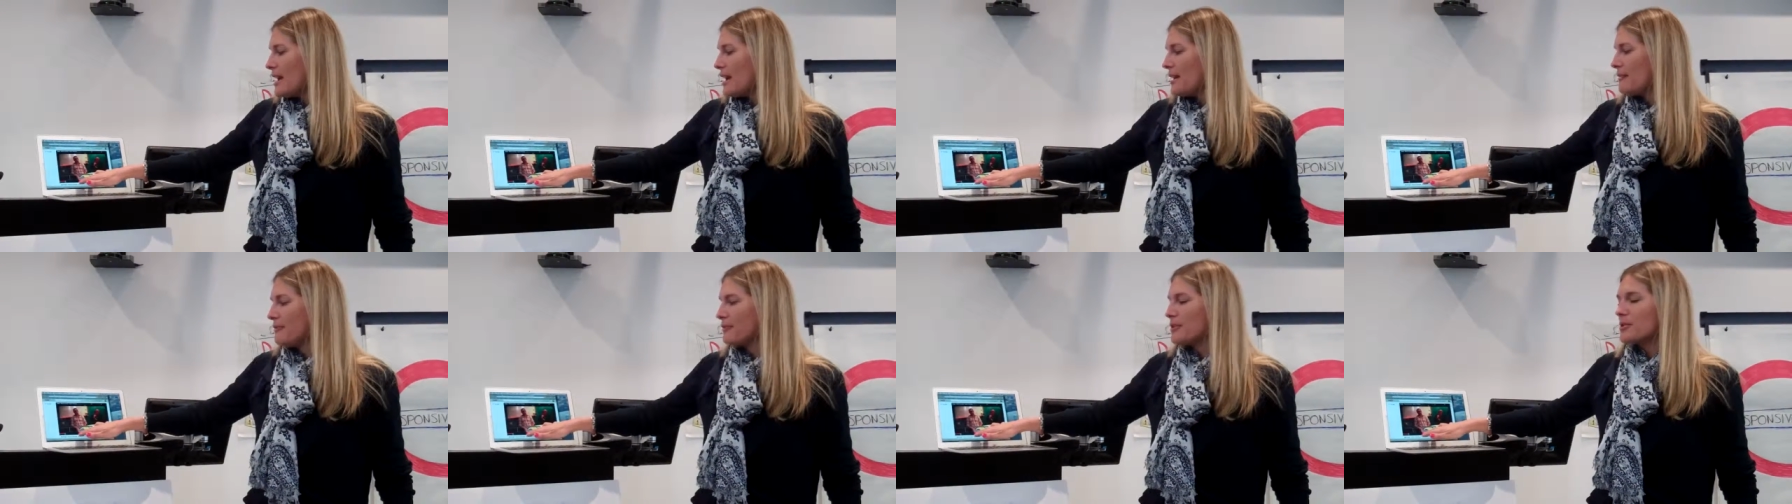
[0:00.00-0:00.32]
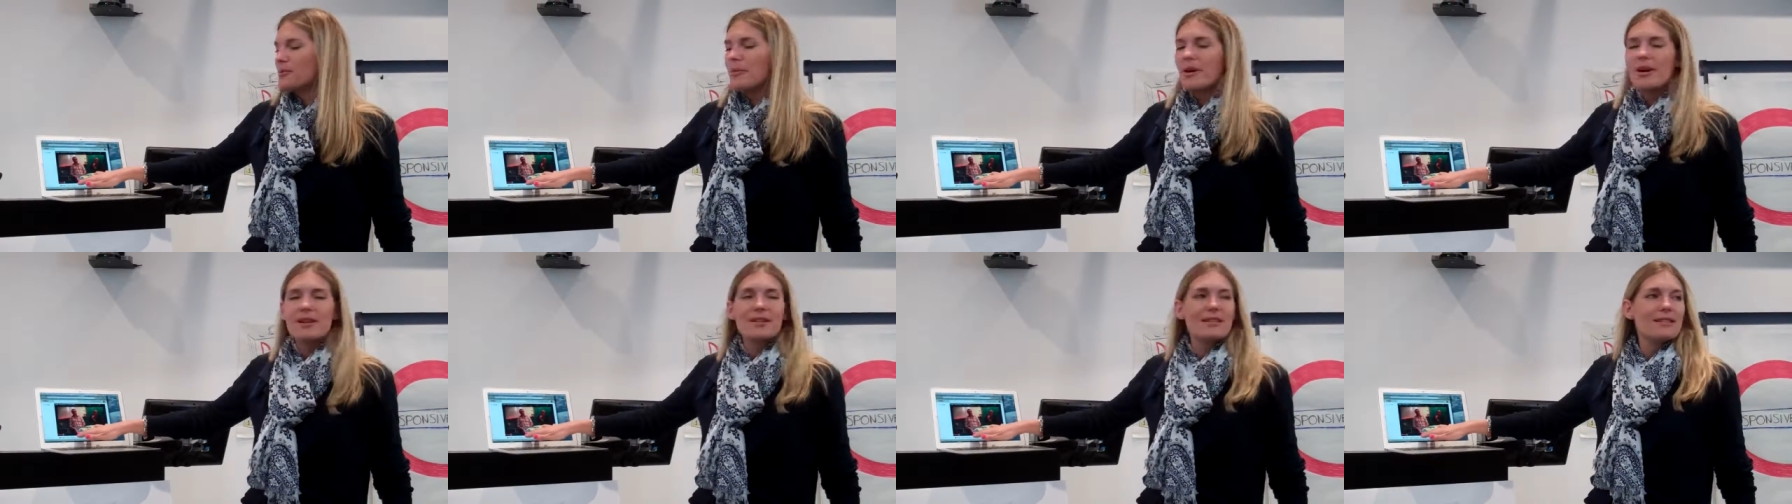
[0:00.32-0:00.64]
If
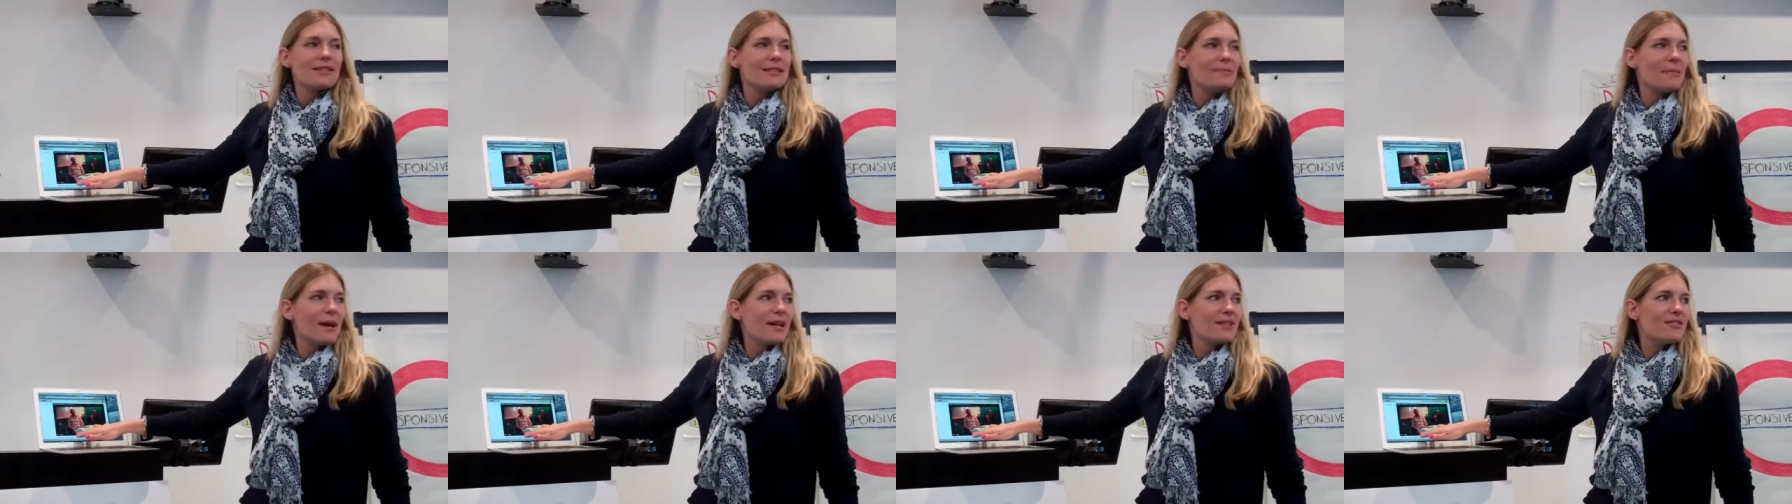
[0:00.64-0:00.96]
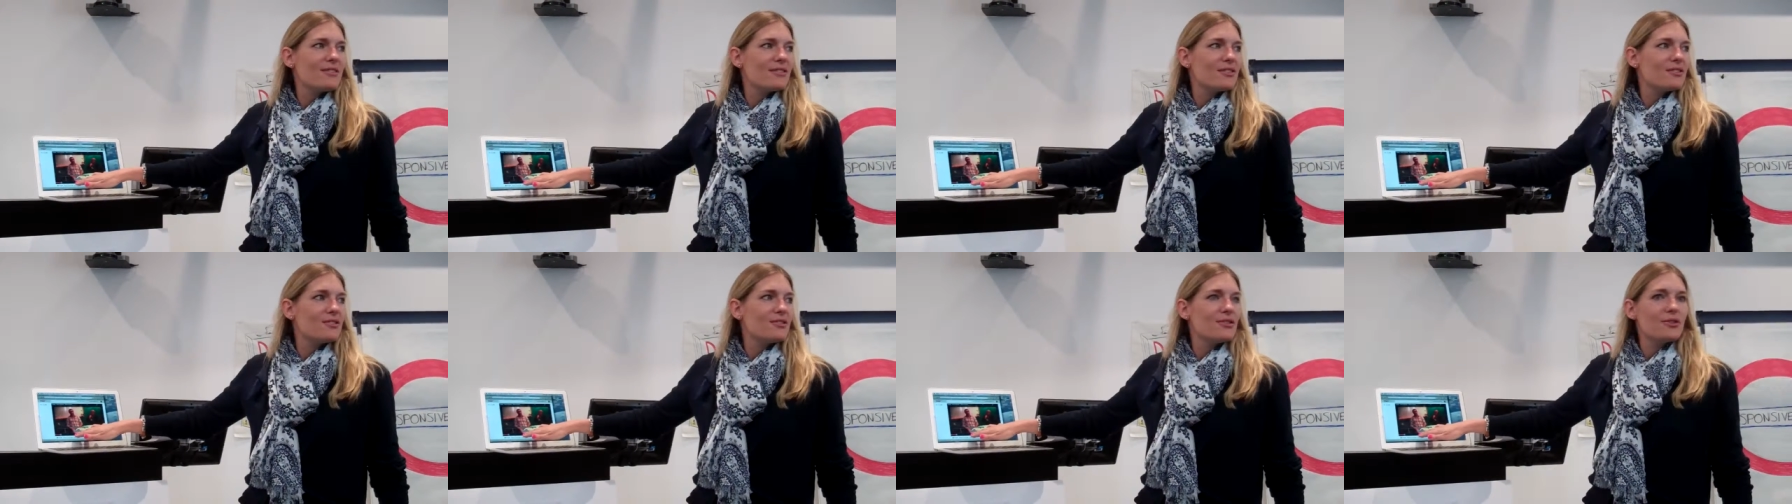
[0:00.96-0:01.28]
you're Marks and
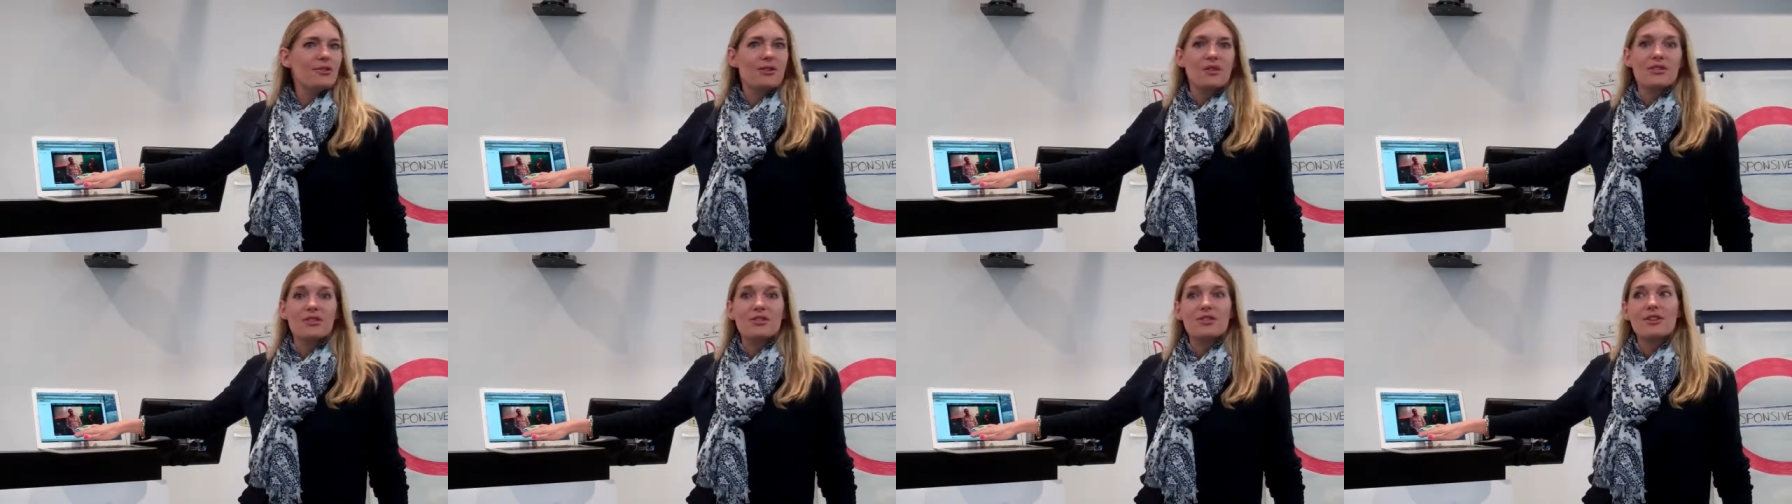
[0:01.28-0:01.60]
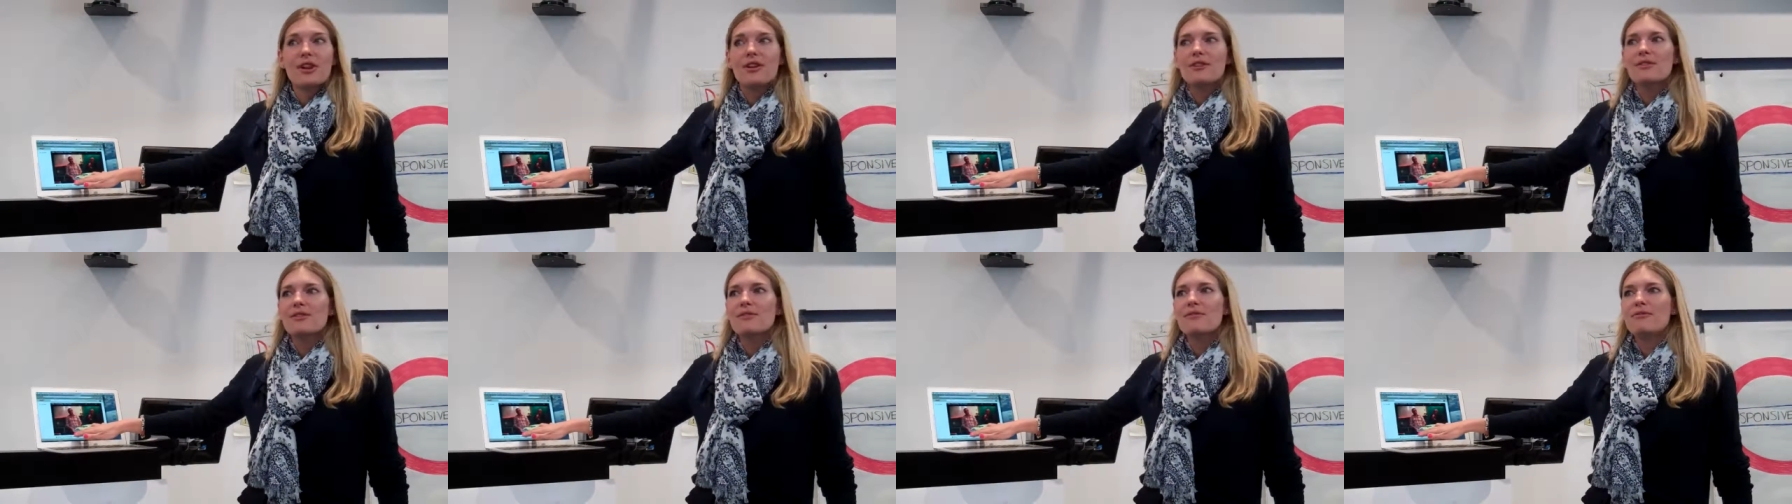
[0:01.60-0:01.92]
Spencer's, you can
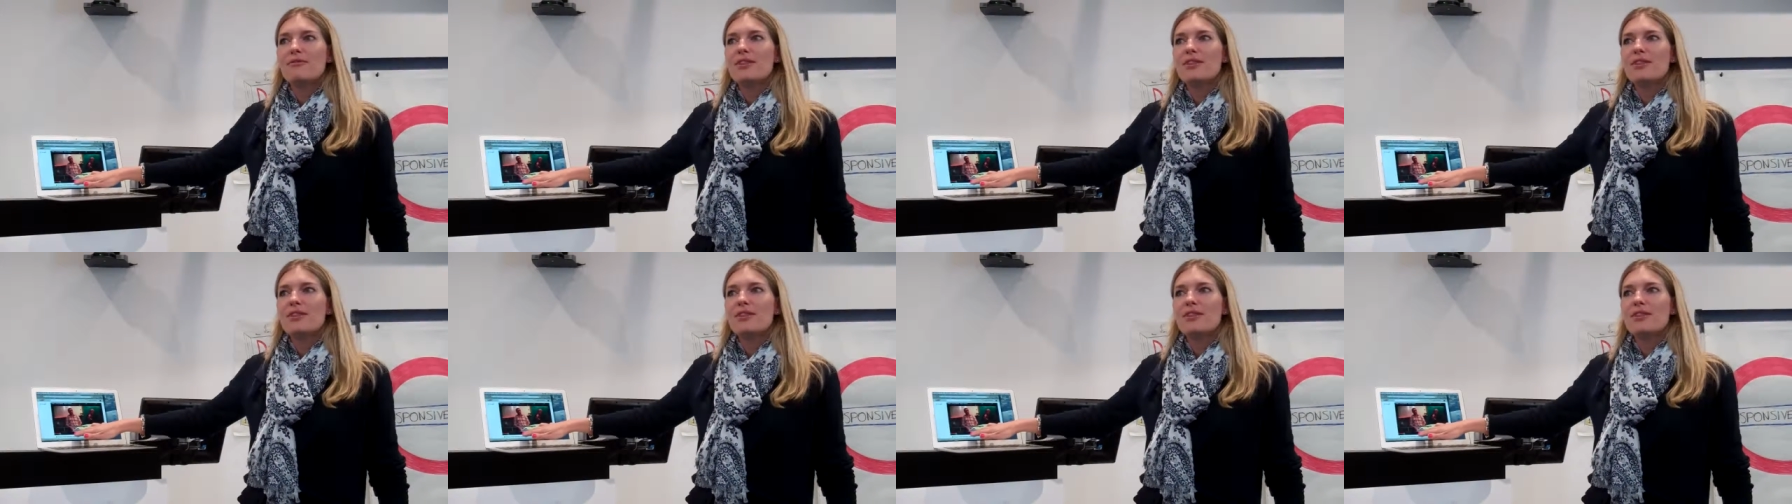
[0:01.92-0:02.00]
start the